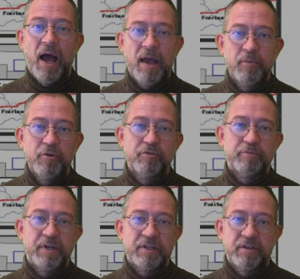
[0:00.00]
eye
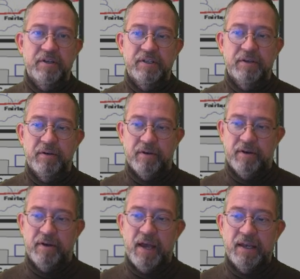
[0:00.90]
movement
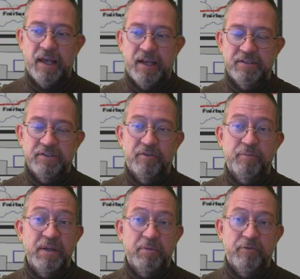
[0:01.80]
analysis of
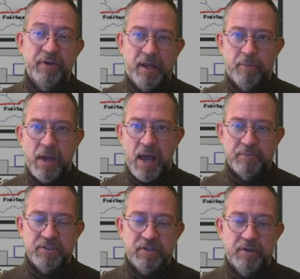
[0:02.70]
people reading
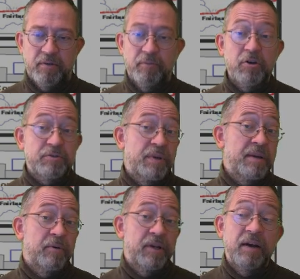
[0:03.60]
maps, most
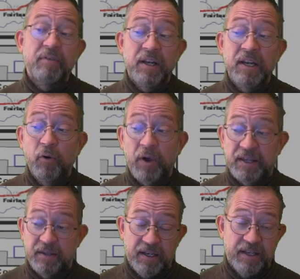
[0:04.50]
people never look
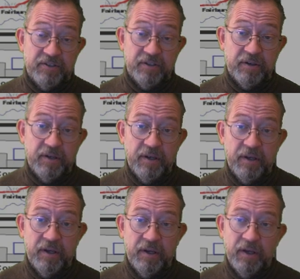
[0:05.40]
at the legend.
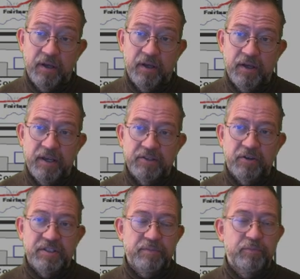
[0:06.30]
So
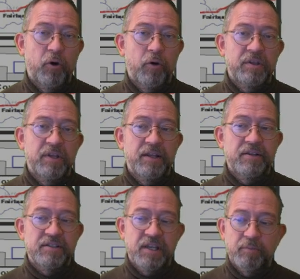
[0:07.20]
it's important that
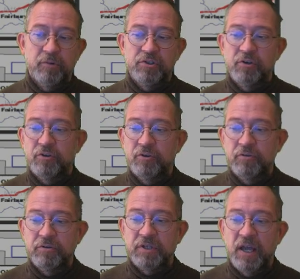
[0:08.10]
the symbols you
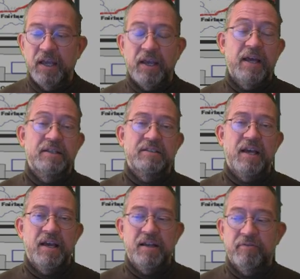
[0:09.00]
use can
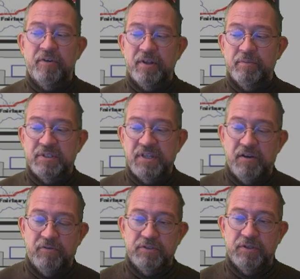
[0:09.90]
stand for
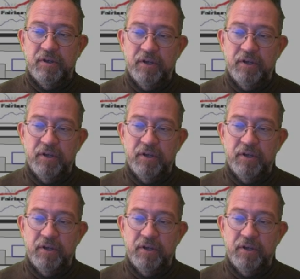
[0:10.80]
themselves.